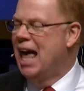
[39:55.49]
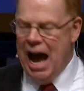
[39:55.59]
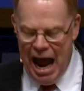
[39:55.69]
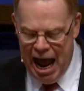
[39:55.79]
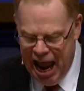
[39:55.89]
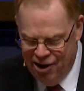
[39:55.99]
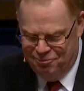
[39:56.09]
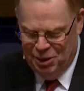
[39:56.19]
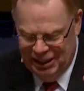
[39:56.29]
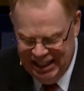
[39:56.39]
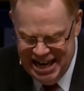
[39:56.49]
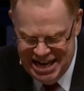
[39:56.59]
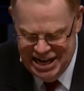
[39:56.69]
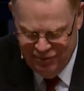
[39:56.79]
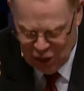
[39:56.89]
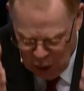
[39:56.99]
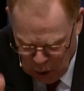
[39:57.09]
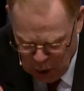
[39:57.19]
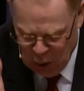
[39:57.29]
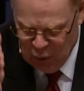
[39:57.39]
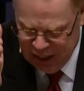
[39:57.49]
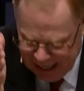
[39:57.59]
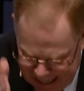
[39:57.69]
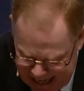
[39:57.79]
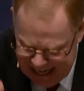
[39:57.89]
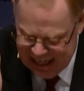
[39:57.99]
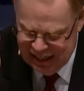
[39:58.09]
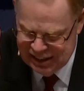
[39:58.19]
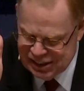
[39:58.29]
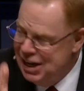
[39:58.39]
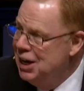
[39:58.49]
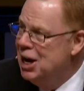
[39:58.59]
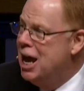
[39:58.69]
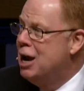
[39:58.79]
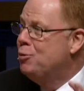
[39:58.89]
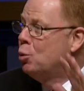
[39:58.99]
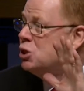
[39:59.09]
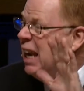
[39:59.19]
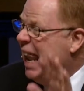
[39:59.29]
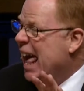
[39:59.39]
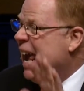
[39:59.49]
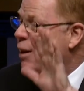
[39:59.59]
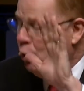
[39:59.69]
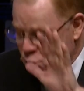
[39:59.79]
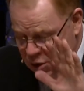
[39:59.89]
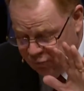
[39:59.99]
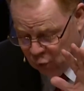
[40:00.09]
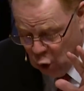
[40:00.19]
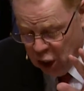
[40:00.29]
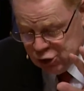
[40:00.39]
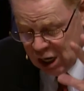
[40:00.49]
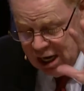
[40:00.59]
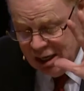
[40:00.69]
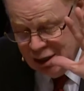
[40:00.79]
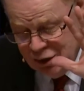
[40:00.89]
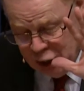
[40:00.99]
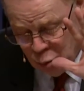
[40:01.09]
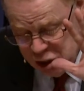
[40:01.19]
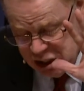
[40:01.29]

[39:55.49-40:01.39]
I have believed on his name. There was a light, there was a voice, uh, there was